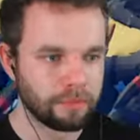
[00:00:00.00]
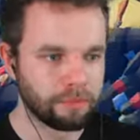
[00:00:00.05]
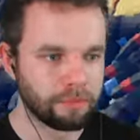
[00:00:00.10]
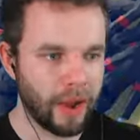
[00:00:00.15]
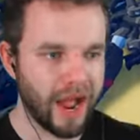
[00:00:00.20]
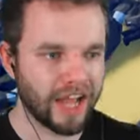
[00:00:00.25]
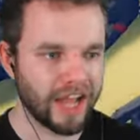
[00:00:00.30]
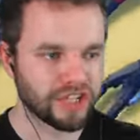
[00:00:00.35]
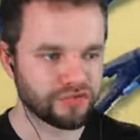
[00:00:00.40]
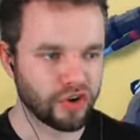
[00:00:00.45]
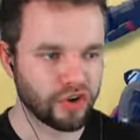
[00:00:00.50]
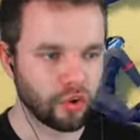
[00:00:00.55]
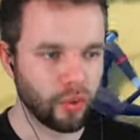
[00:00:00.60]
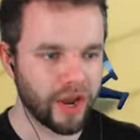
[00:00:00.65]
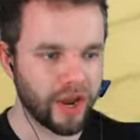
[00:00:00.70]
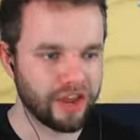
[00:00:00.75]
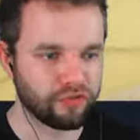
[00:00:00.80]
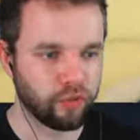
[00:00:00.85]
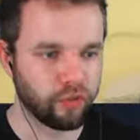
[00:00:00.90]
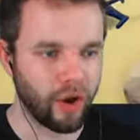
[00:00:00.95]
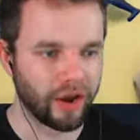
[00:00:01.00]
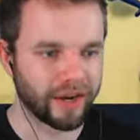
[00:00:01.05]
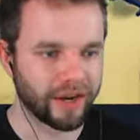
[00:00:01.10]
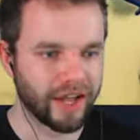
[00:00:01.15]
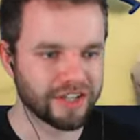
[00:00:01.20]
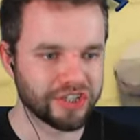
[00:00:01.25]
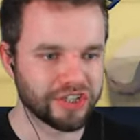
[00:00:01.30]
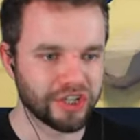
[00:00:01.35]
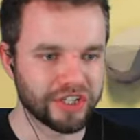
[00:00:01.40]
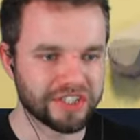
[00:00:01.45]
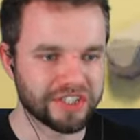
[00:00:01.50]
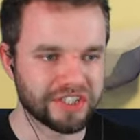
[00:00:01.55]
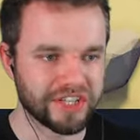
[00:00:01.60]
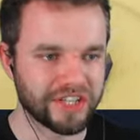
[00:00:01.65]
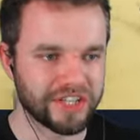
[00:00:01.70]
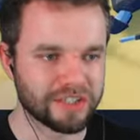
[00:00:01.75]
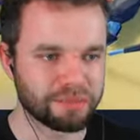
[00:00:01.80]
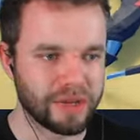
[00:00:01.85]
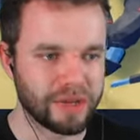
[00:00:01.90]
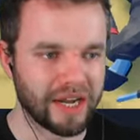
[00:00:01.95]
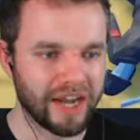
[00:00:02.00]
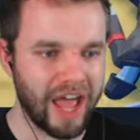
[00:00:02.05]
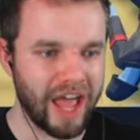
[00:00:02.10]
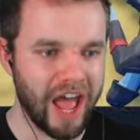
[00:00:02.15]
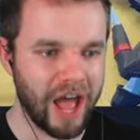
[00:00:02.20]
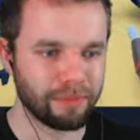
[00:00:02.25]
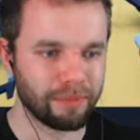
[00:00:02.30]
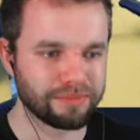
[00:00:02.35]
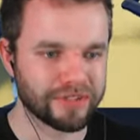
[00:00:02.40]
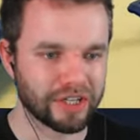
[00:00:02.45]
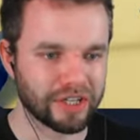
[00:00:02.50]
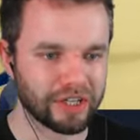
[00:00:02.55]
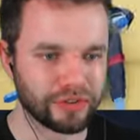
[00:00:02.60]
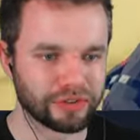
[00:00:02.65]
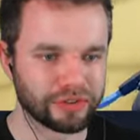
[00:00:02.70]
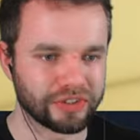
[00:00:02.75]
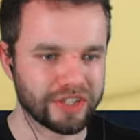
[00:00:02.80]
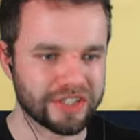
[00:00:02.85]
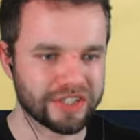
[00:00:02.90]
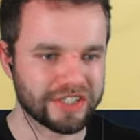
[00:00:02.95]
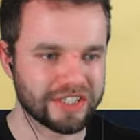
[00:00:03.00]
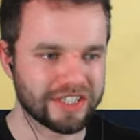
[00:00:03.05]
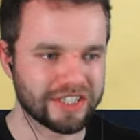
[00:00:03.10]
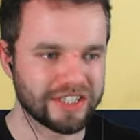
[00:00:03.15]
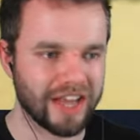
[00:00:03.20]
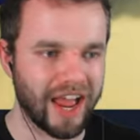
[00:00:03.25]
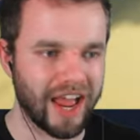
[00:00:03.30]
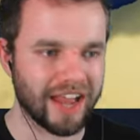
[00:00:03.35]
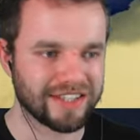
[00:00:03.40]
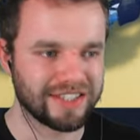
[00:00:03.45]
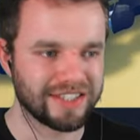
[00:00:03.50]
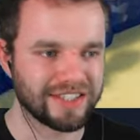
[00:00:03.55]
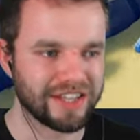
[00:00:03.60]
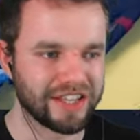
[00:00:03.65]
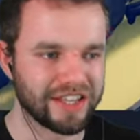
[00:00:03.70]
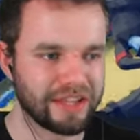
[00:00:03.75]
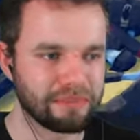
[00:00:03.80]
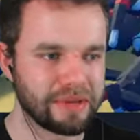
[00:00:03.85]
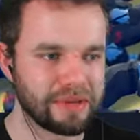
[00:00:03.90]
But as for wave one, as you can see, it's been an absolute disaster. They've been